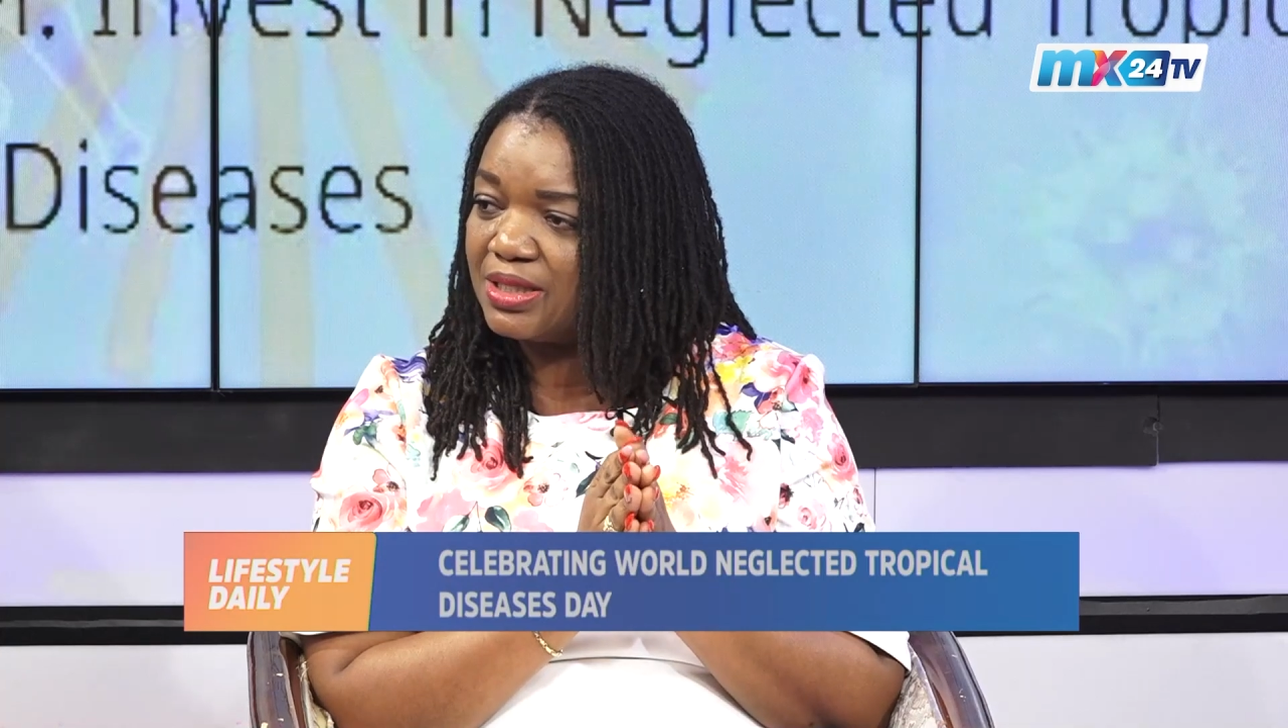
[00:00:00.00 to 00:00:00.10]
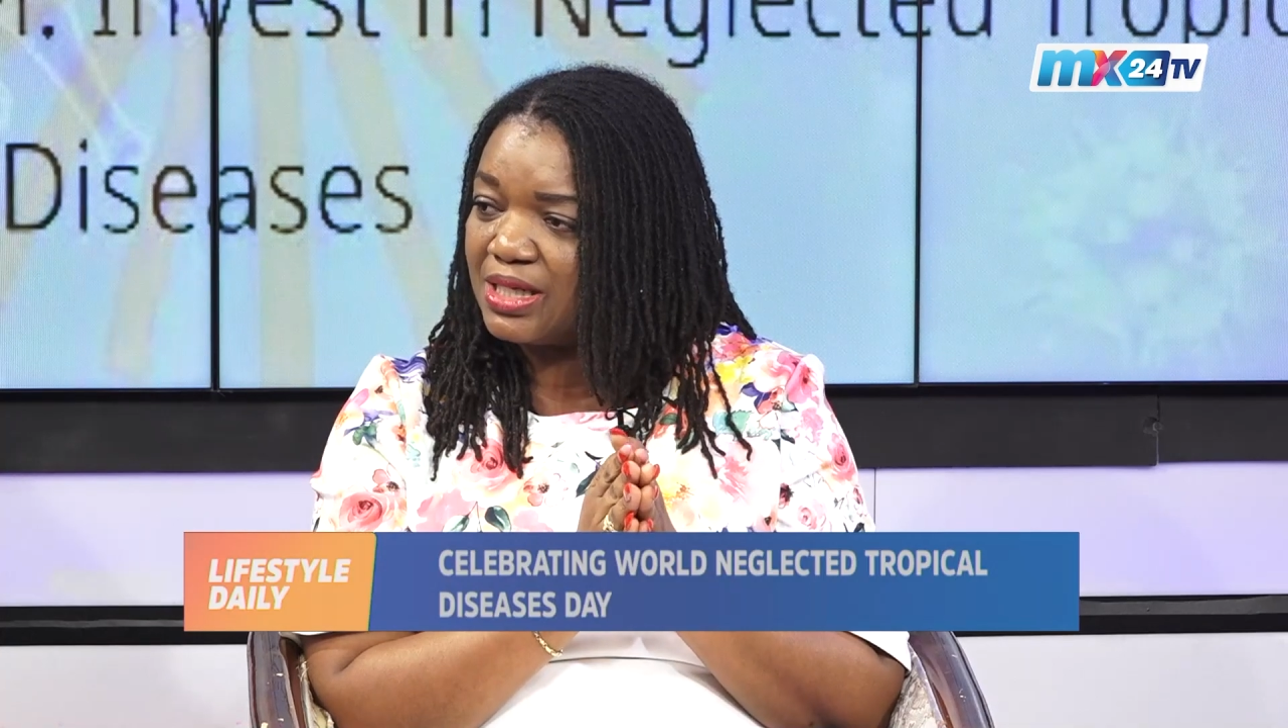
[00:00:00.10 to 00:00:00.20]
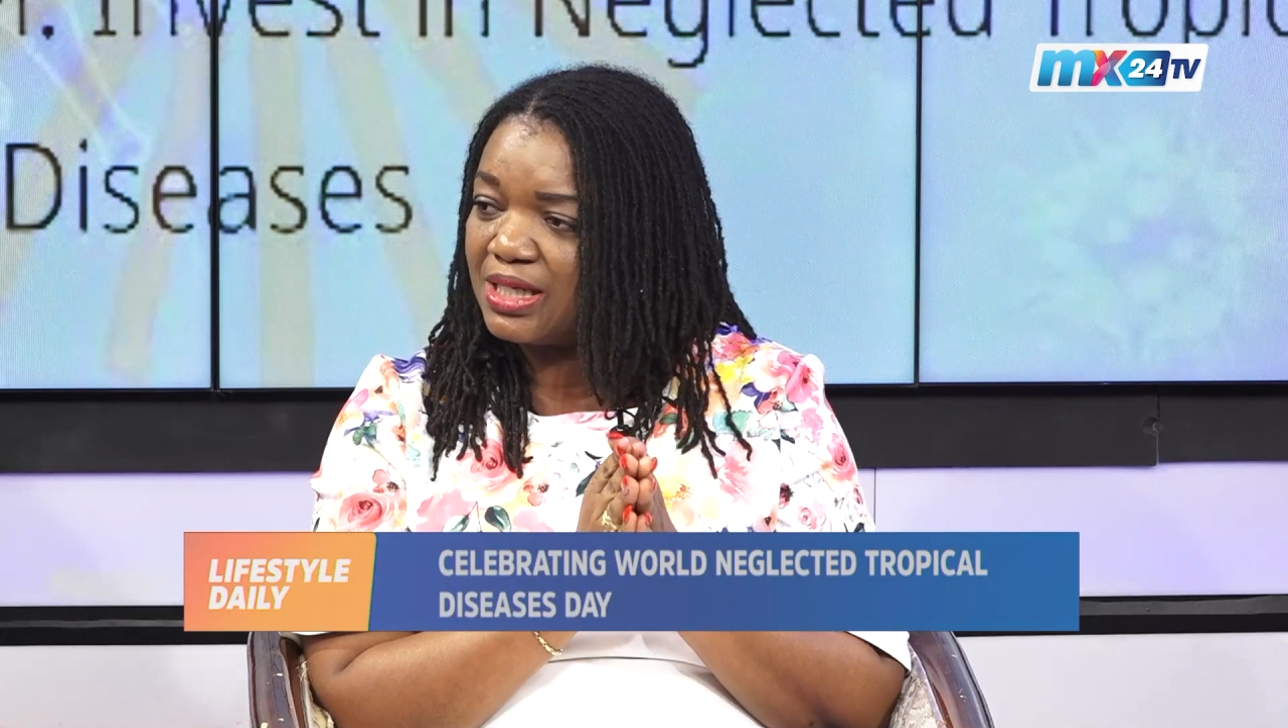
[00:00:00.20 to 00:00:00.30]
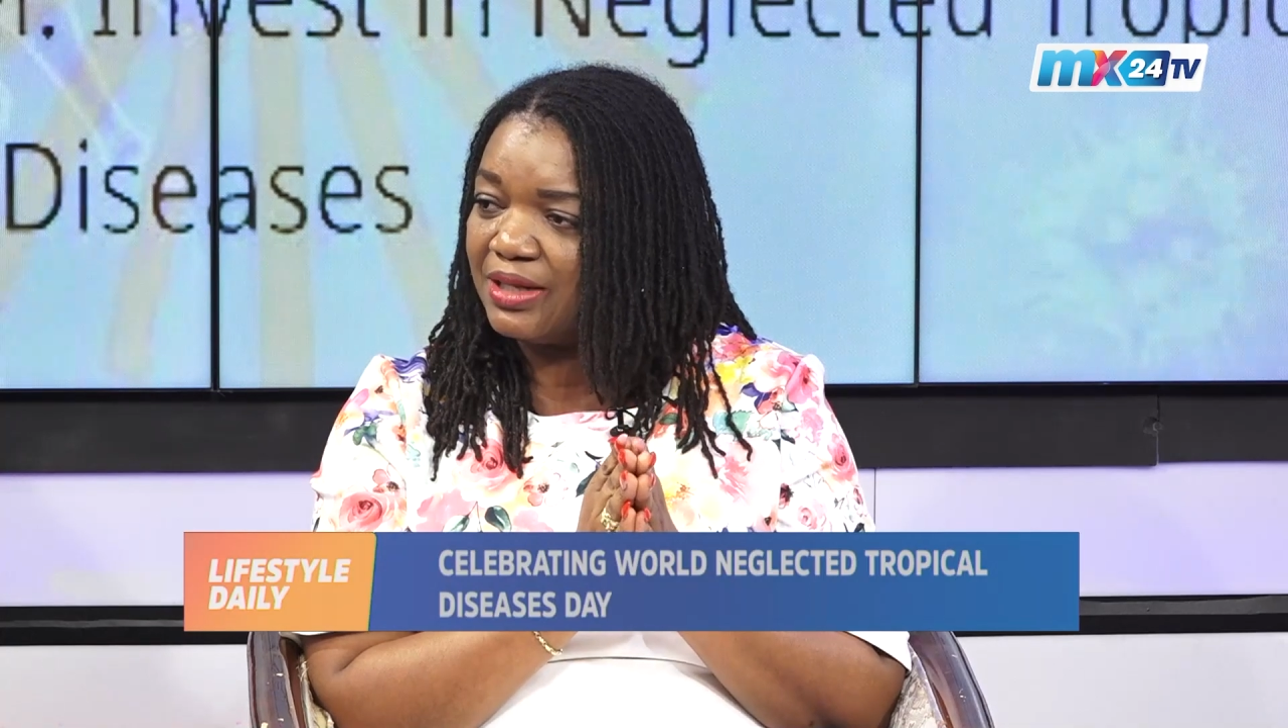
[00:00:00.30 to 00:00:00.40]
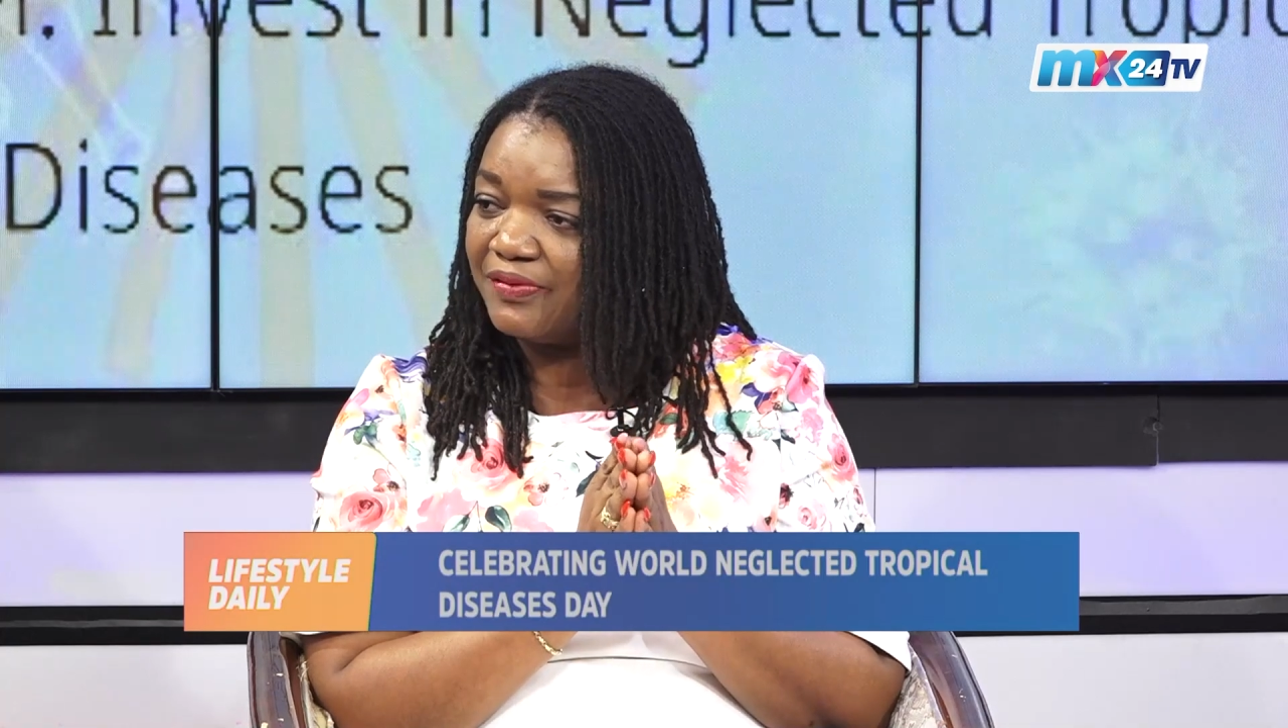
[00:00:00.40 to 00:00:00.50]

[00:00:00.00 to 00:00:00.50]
in the